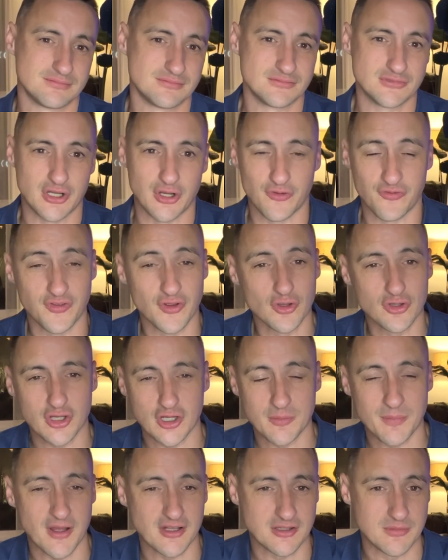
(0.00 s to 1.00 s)
you know, feel
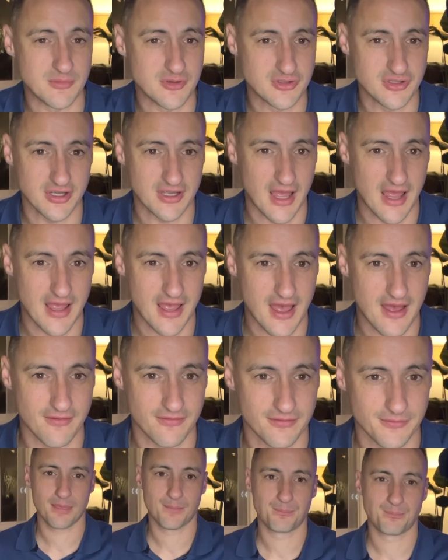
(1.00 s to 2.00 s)
good about the music I have.